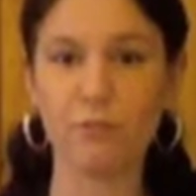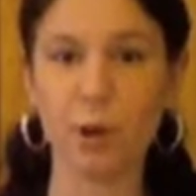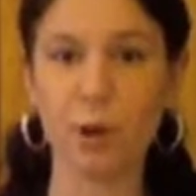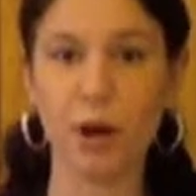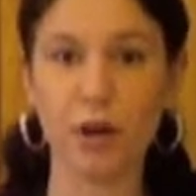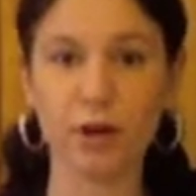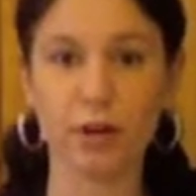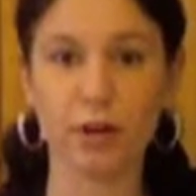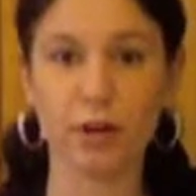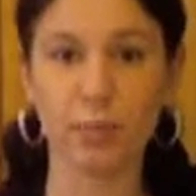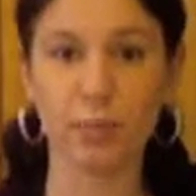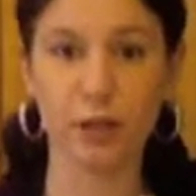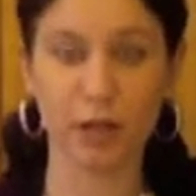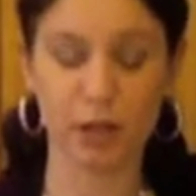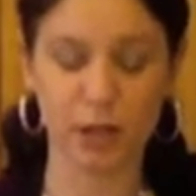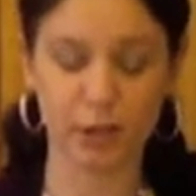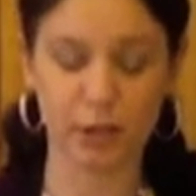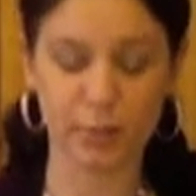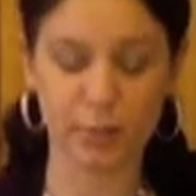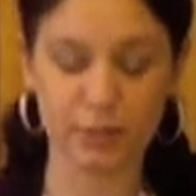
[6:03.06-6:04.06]
bottom,
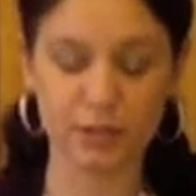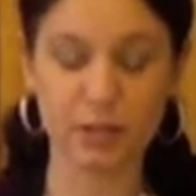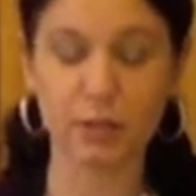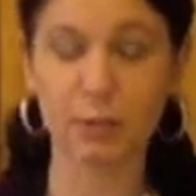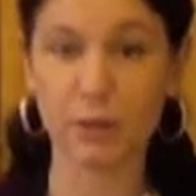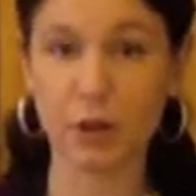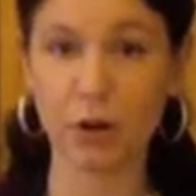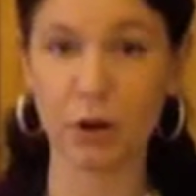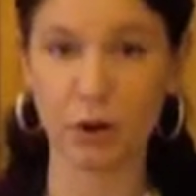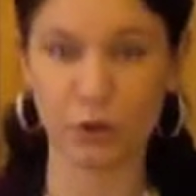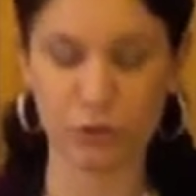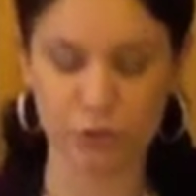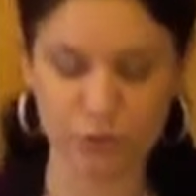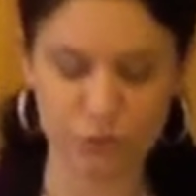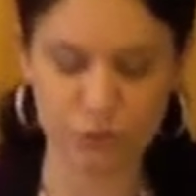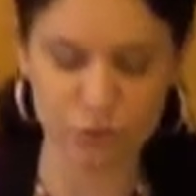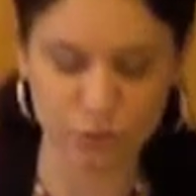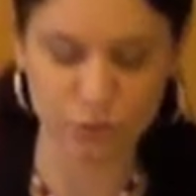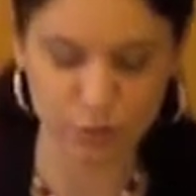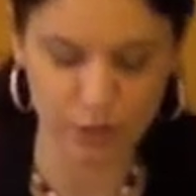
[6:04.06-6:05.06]
it's going to be harder to
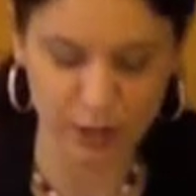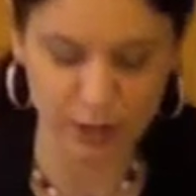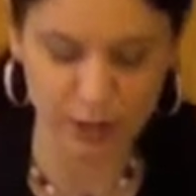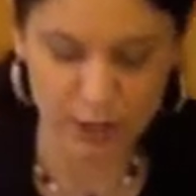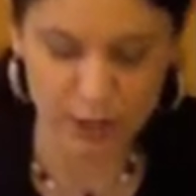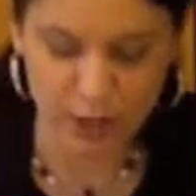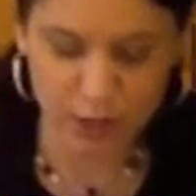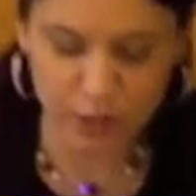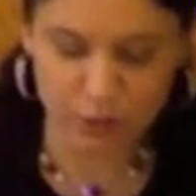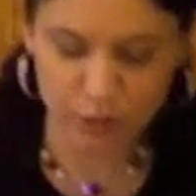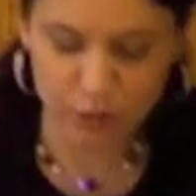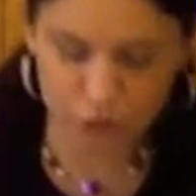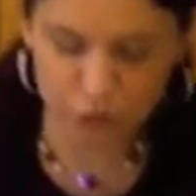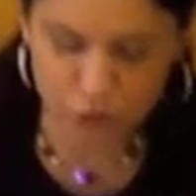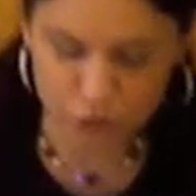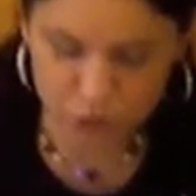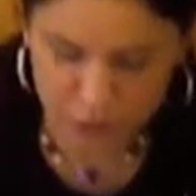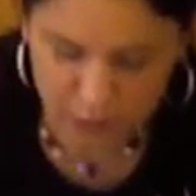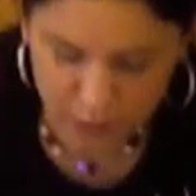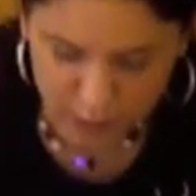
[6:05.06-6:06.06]
do that. So you
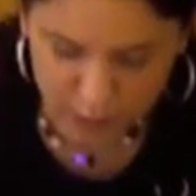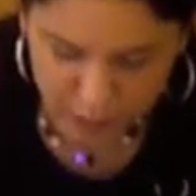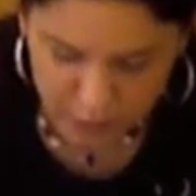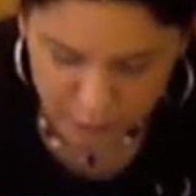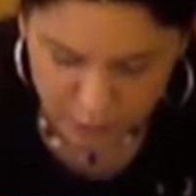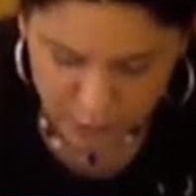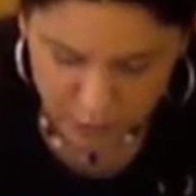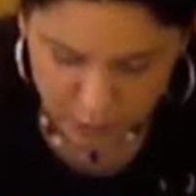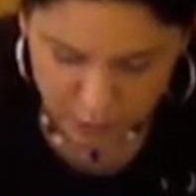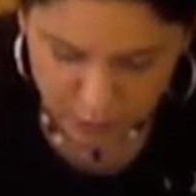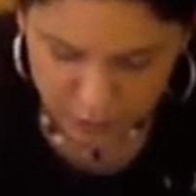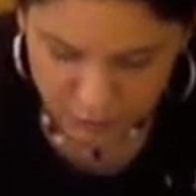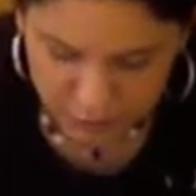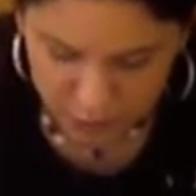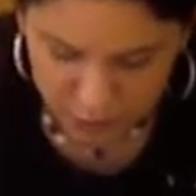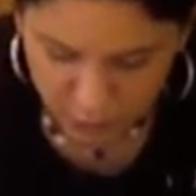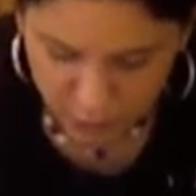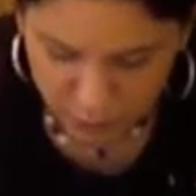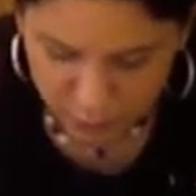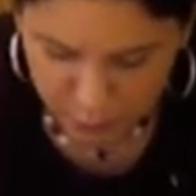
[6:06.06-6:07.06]
just kind of
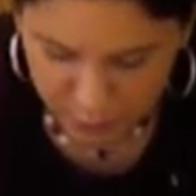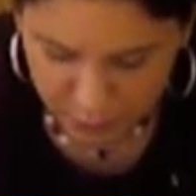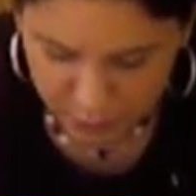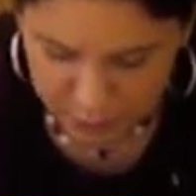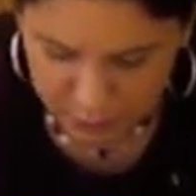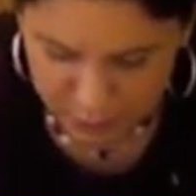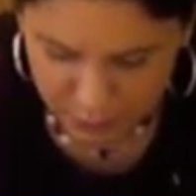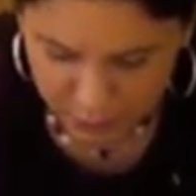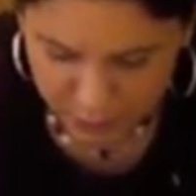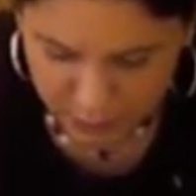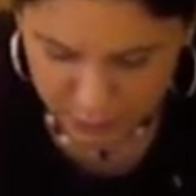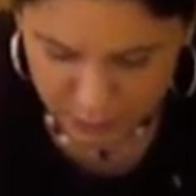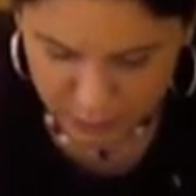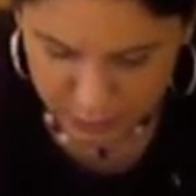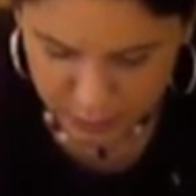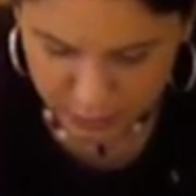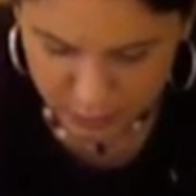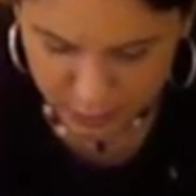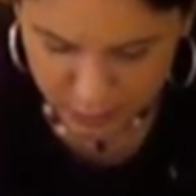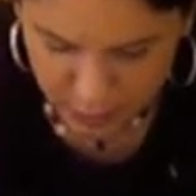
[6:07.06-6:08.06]
fill
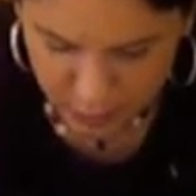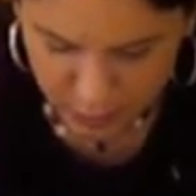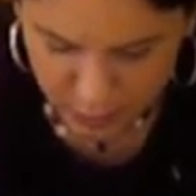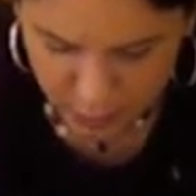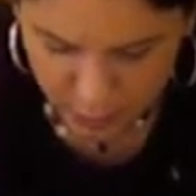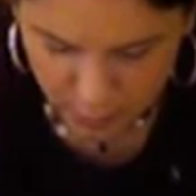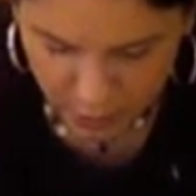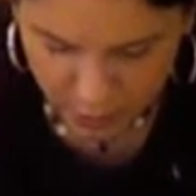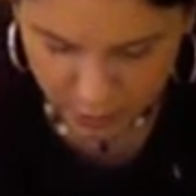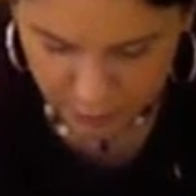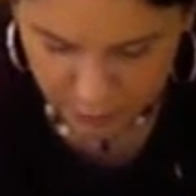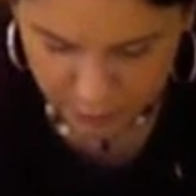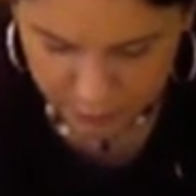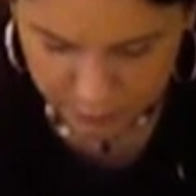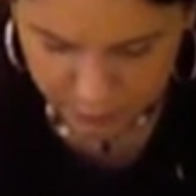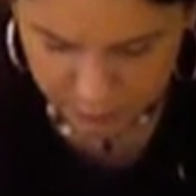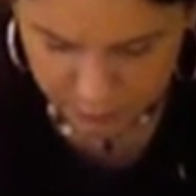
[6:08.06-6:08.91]
primarily the bottom.